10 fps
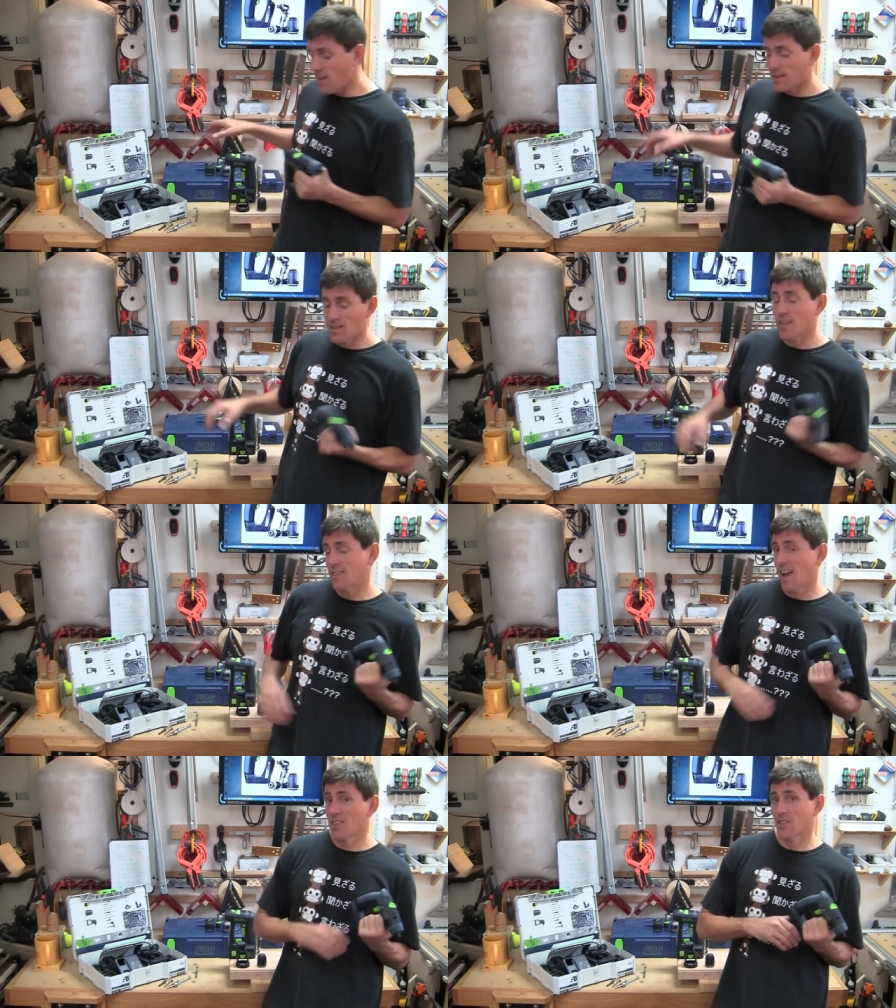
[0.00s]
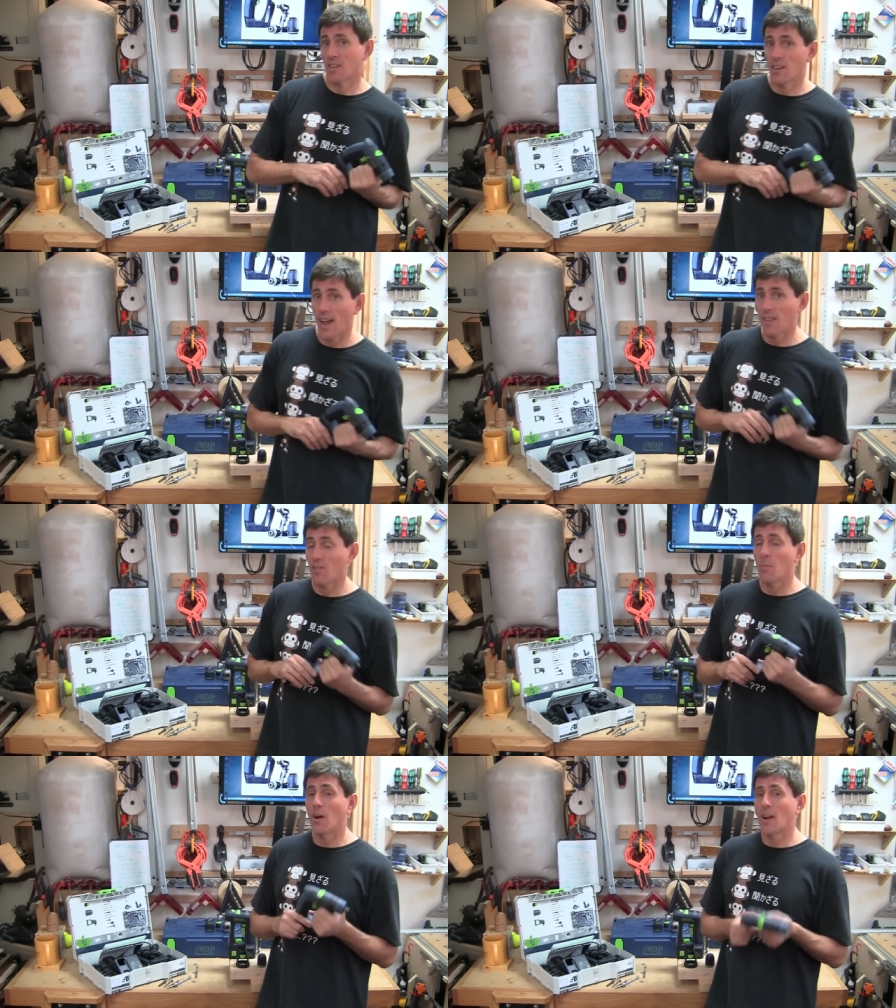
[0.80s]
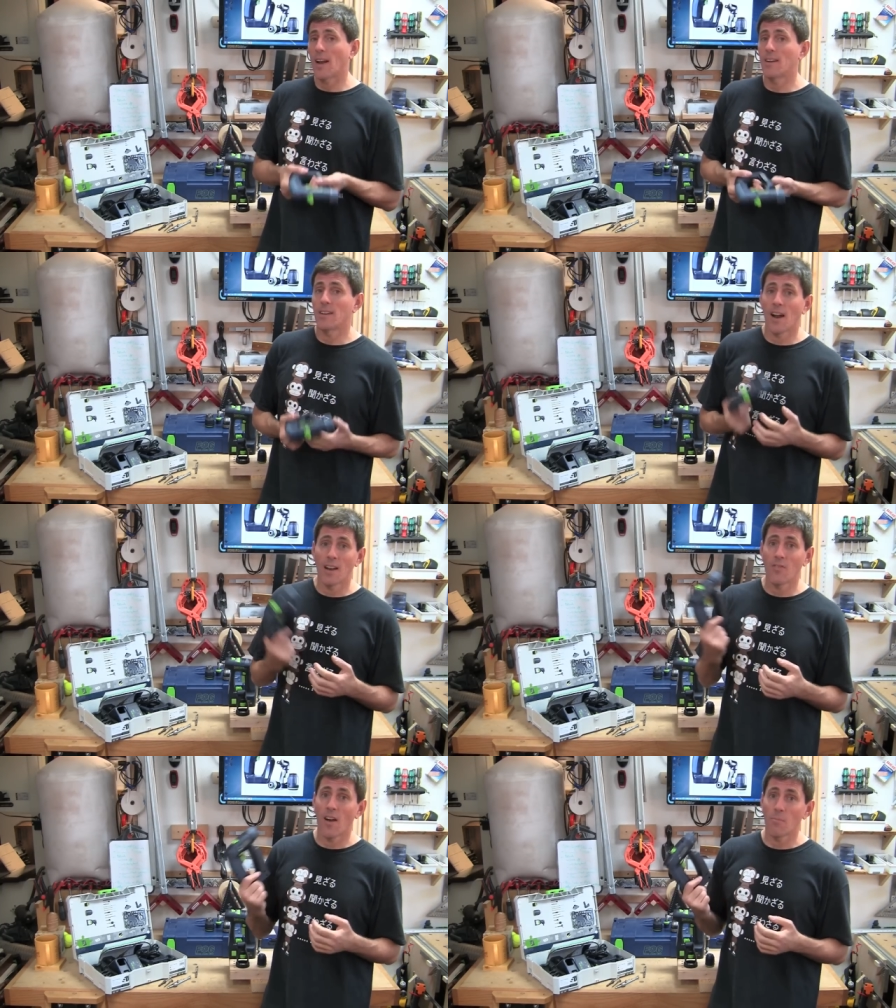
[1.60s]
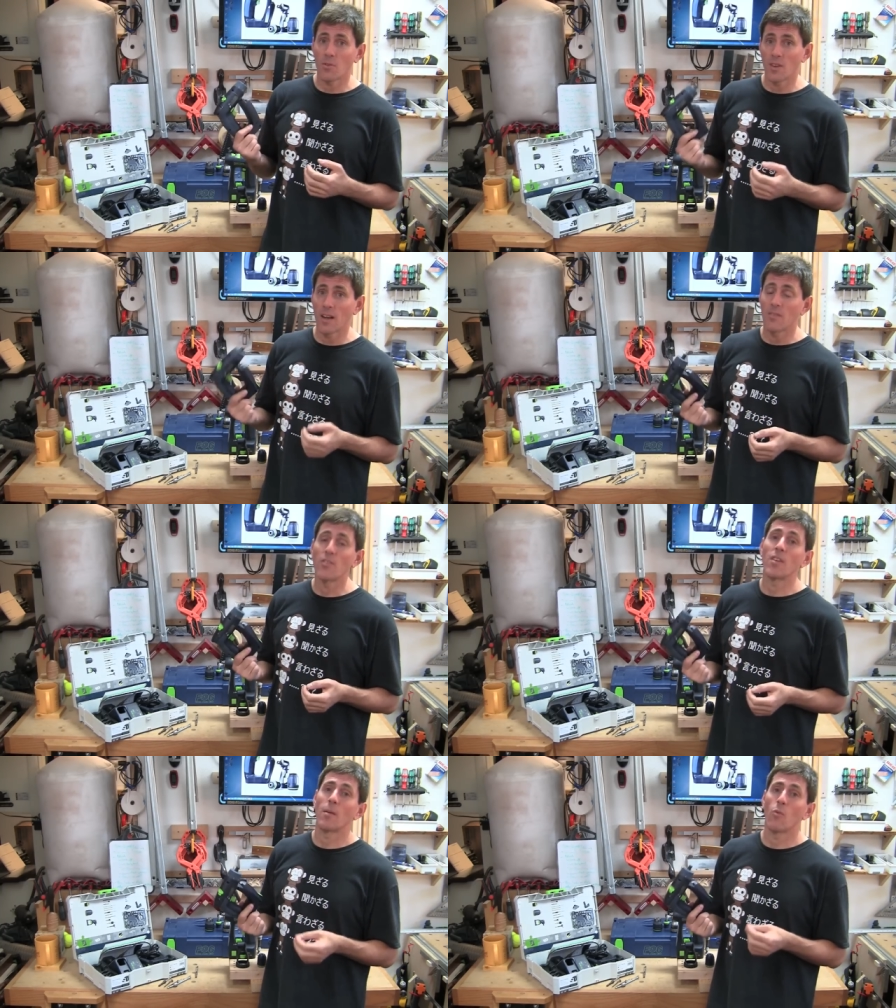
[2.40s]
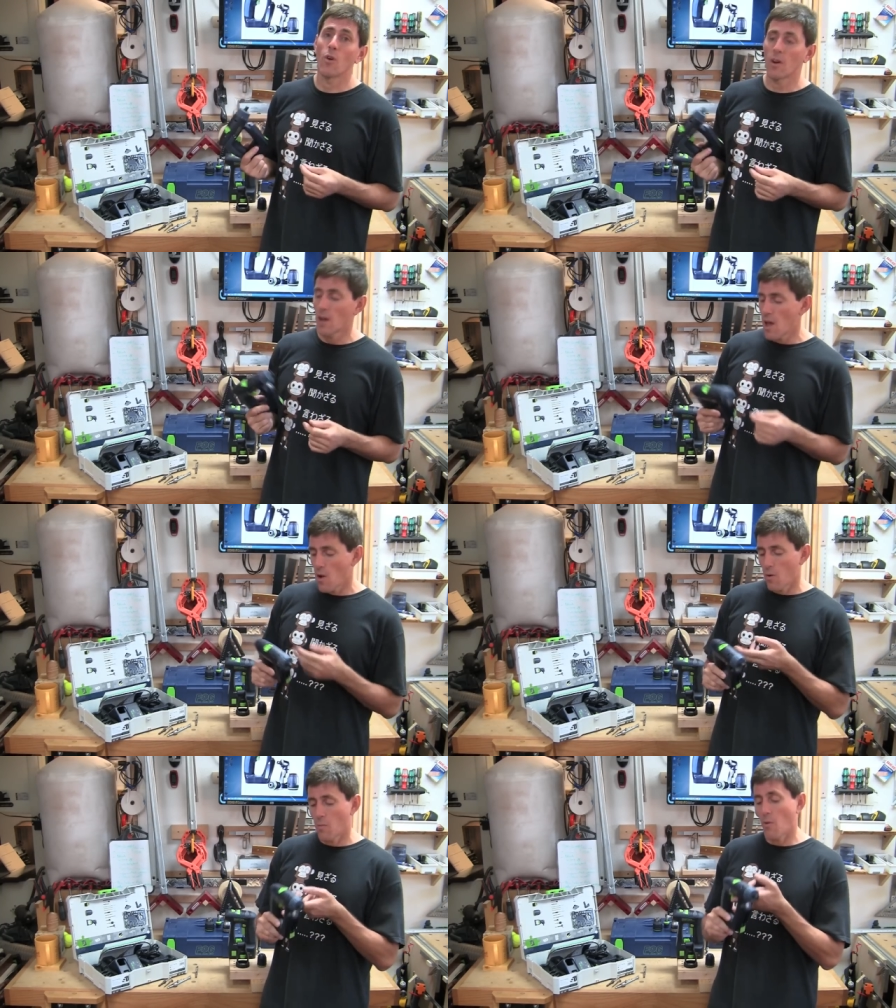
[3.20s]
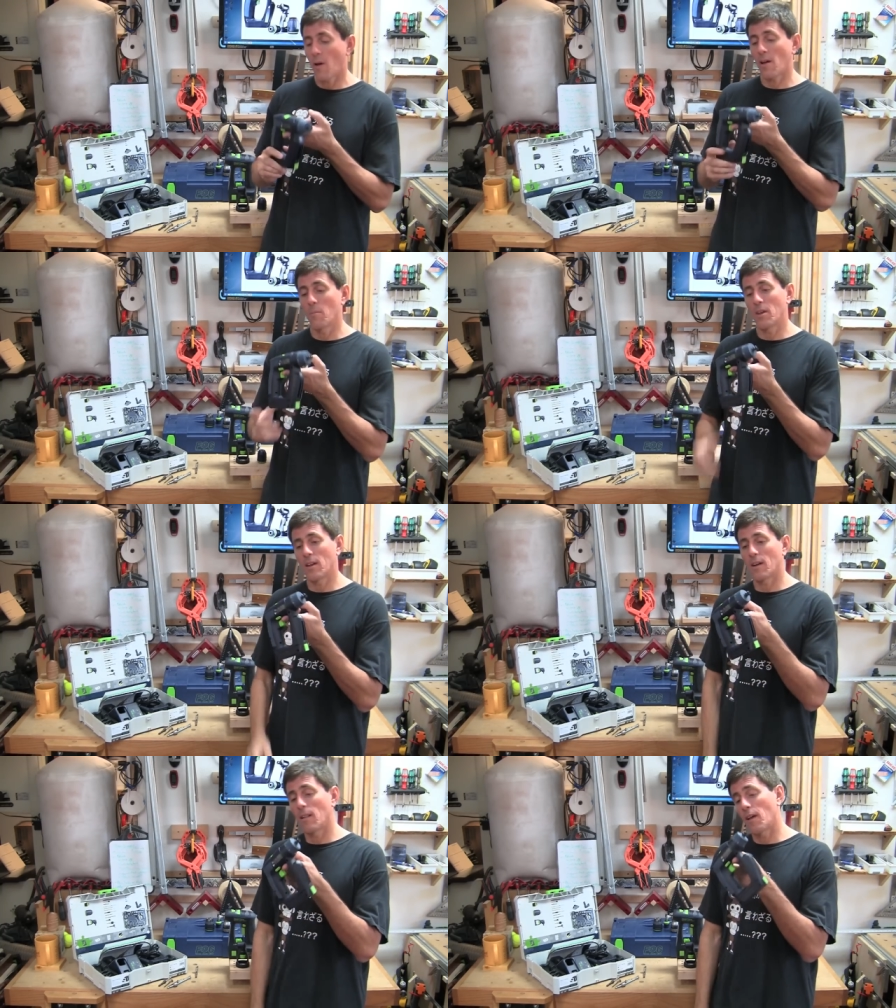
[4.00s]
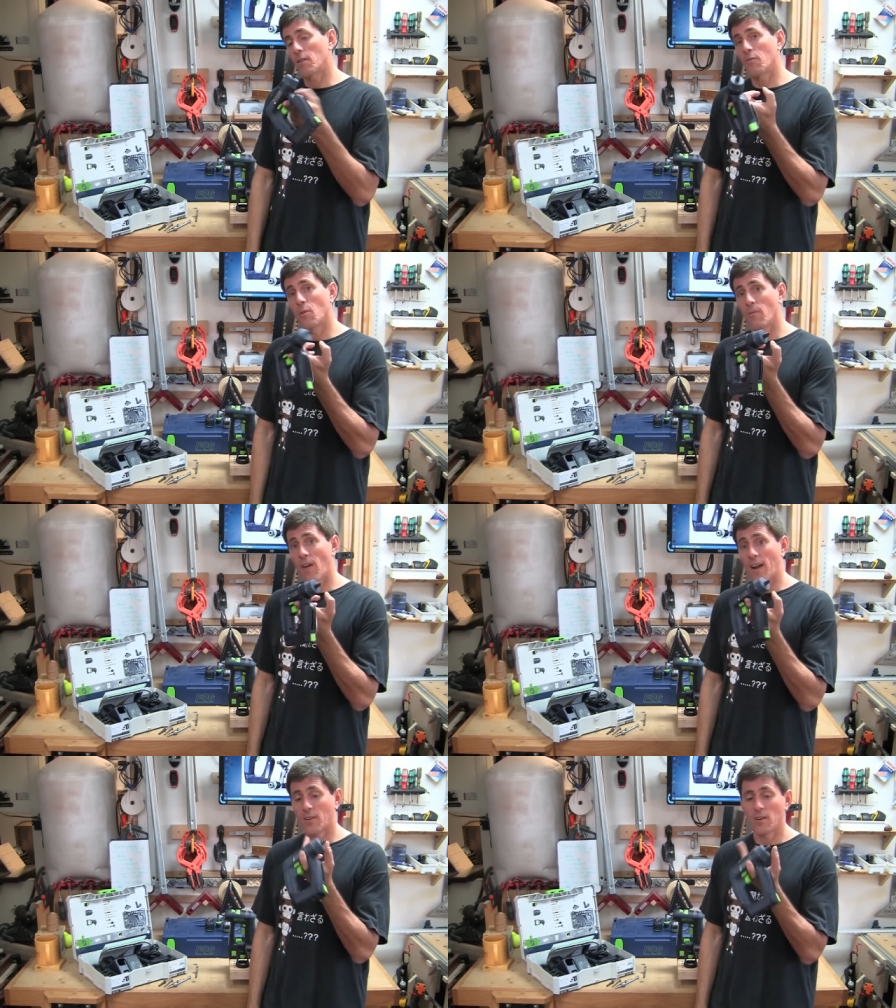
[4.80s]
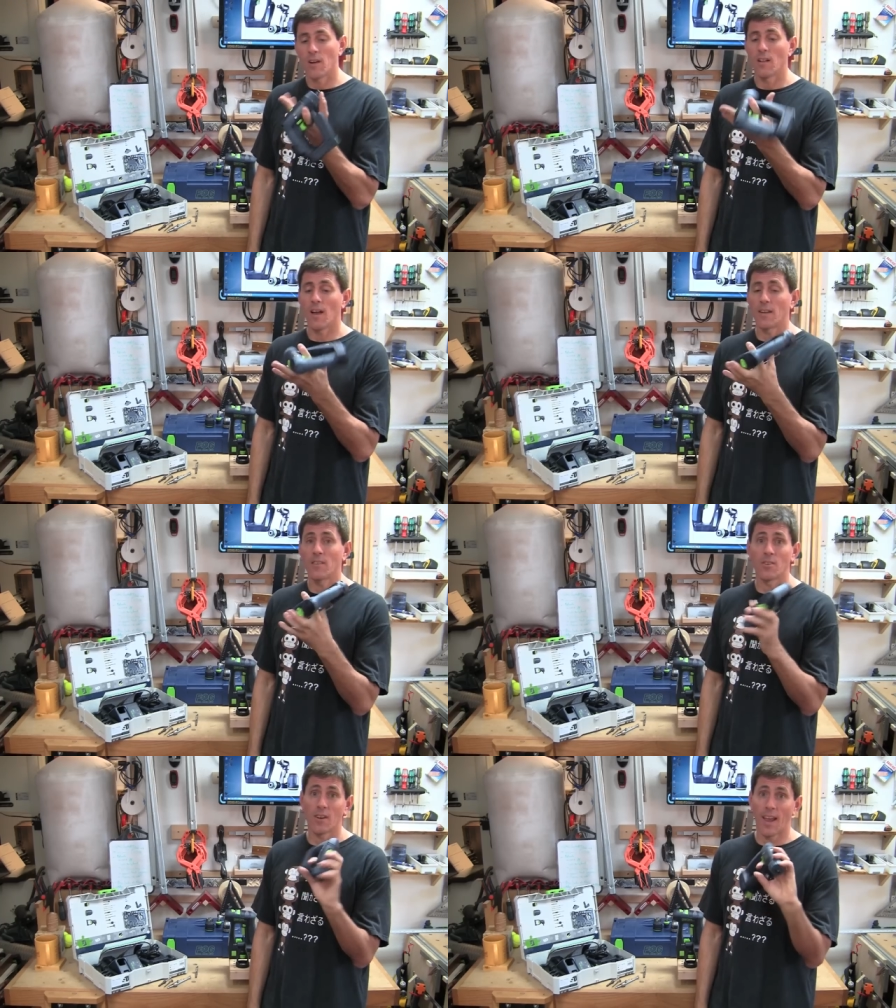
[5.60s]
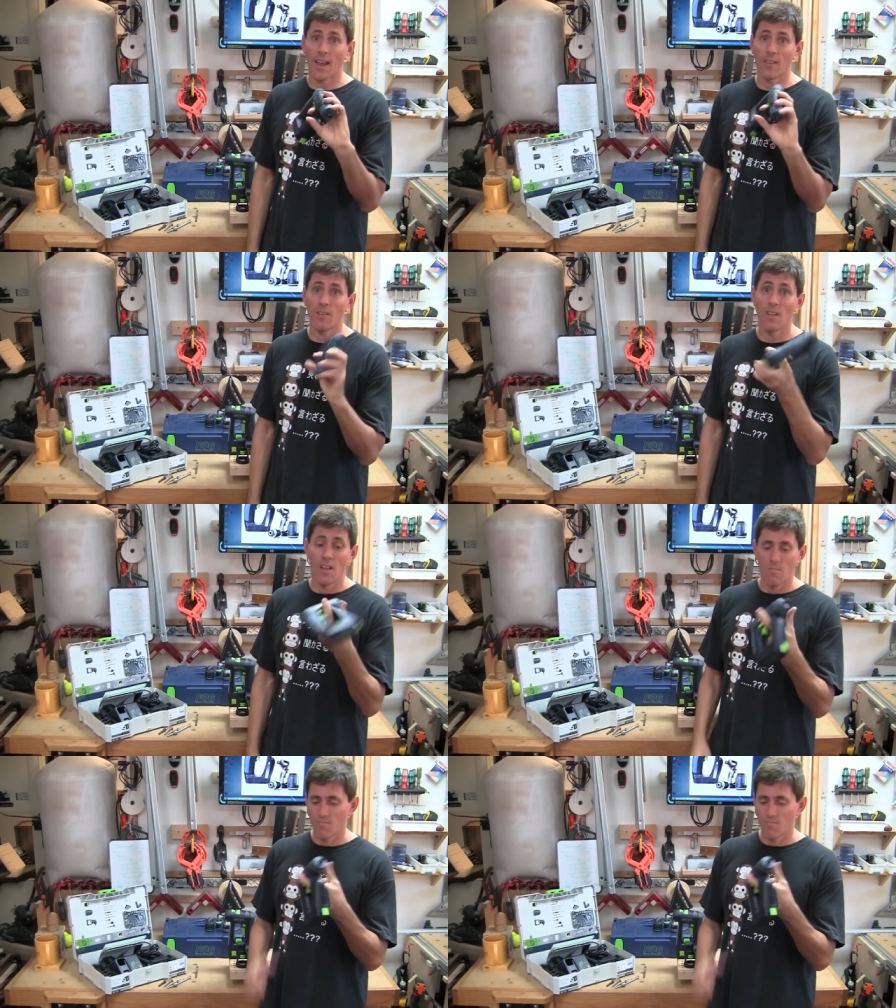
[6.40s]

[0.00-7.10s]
CXS actually could handle about 90 to 95% of the same work while coming in at a lighter form factor, a lot easier to handle.